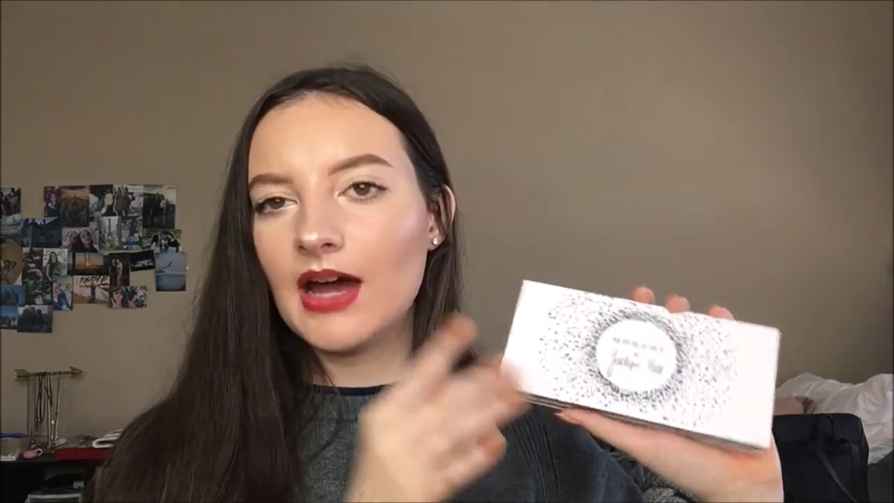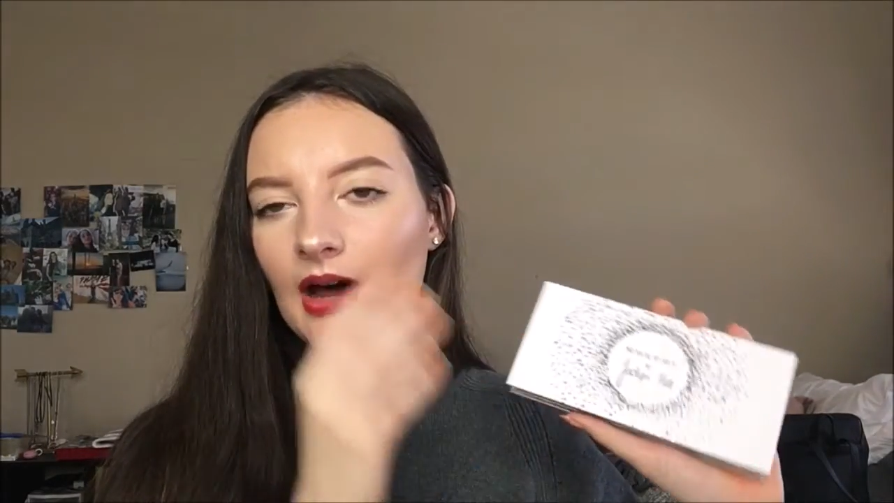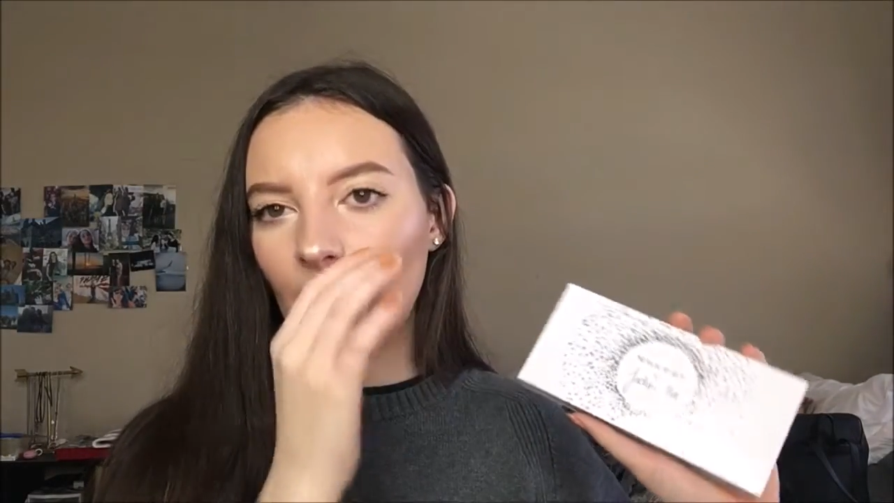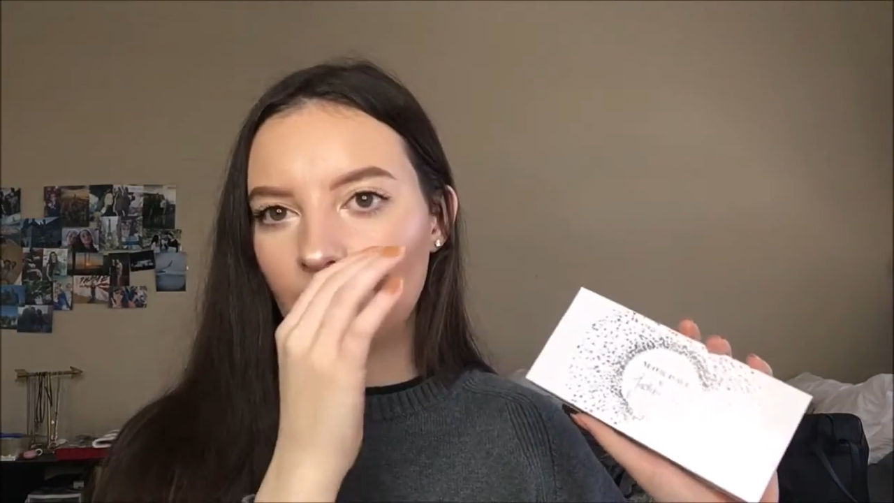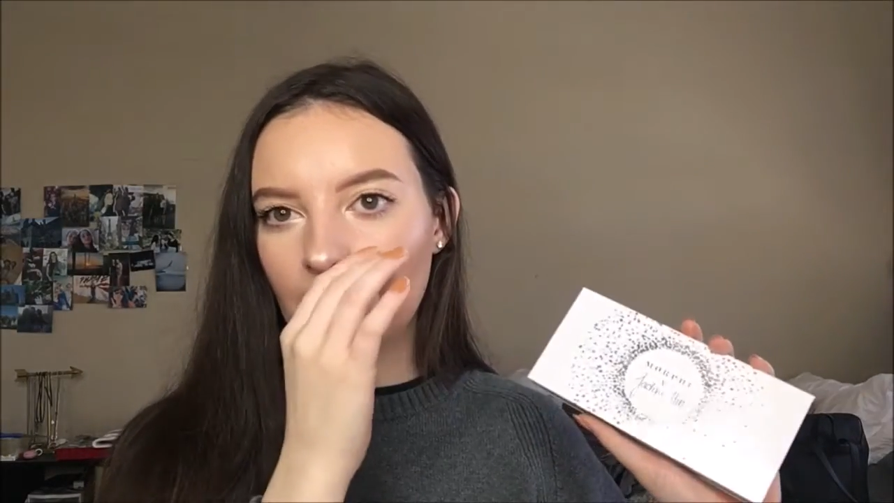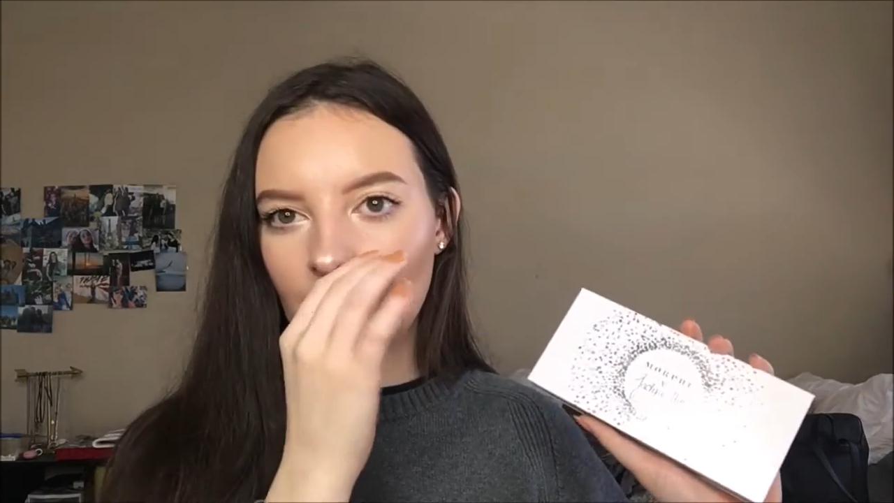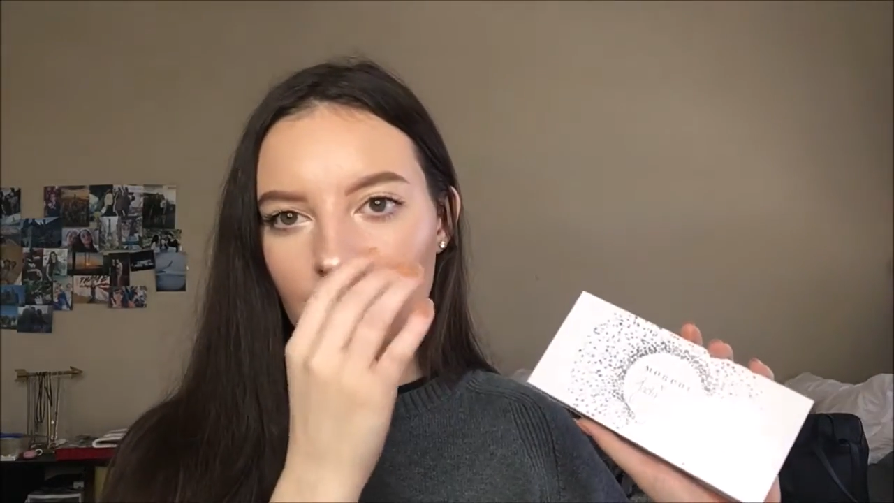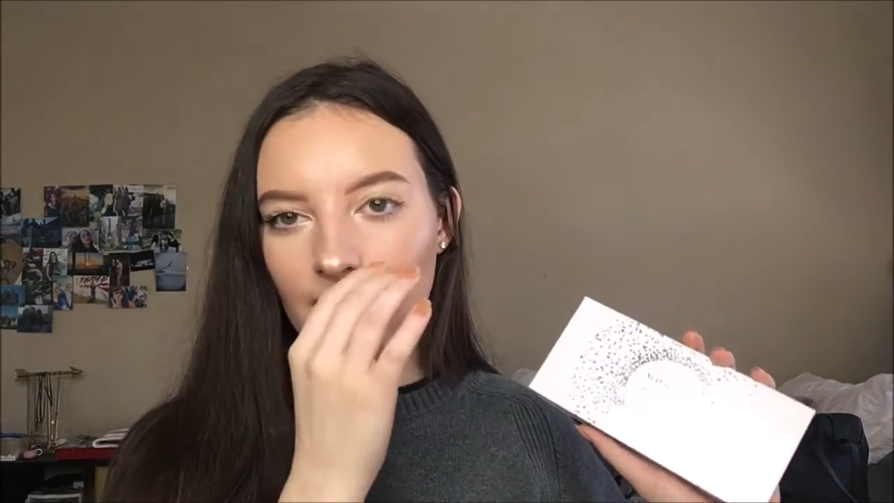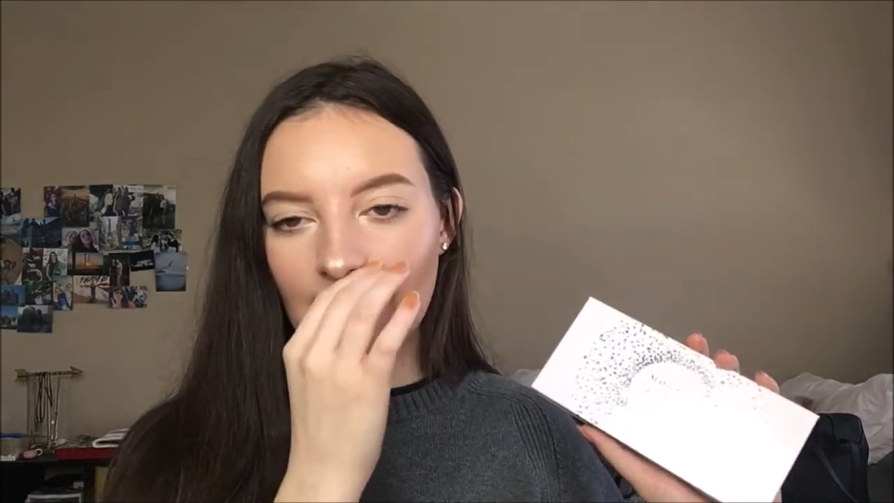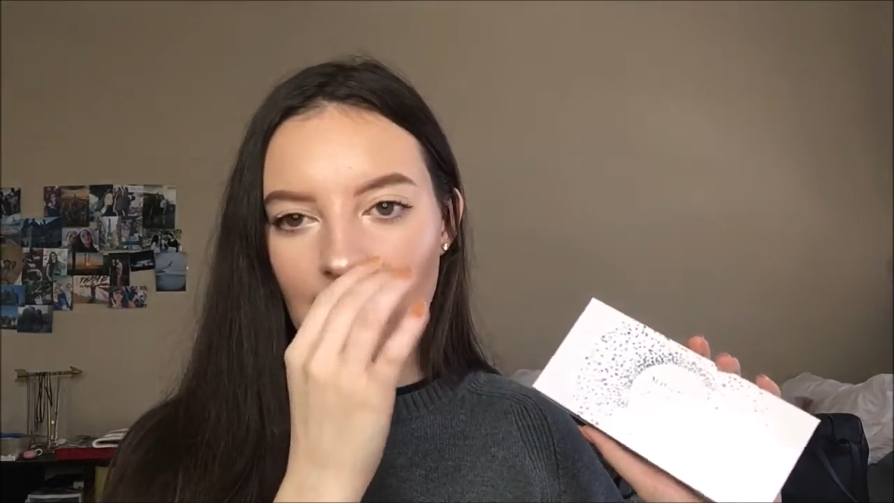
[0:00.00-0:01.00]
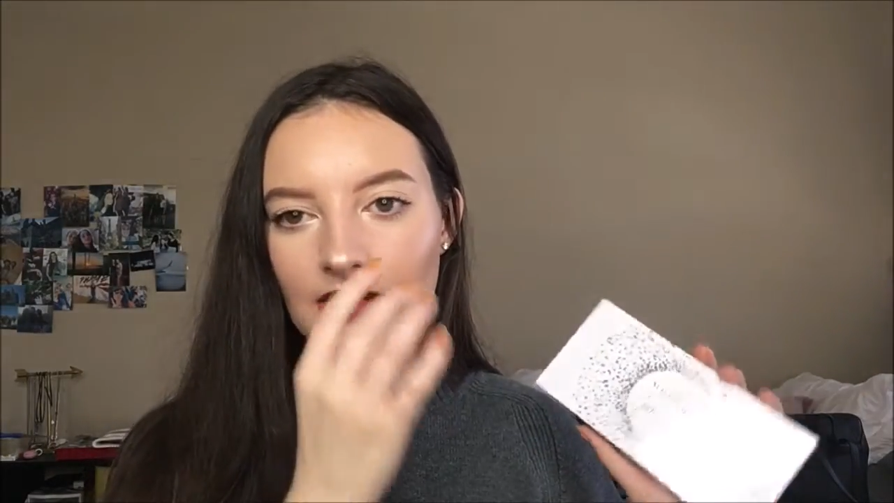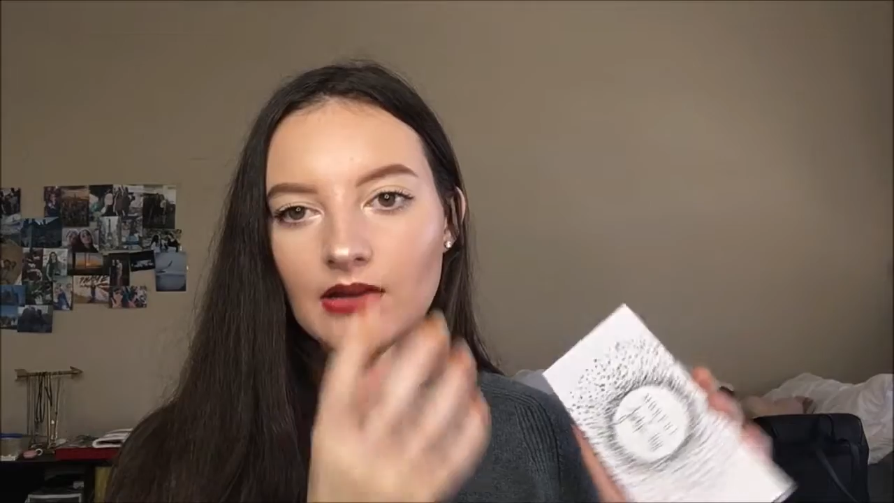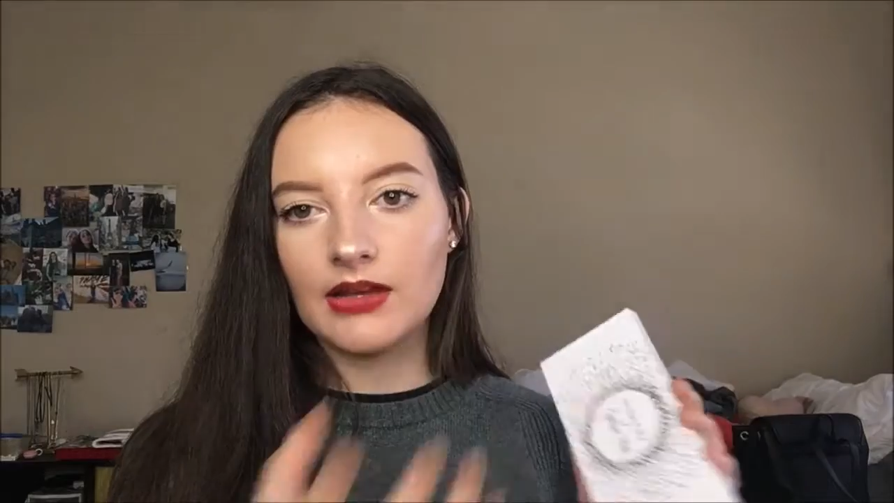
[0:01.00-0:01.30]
how they are made,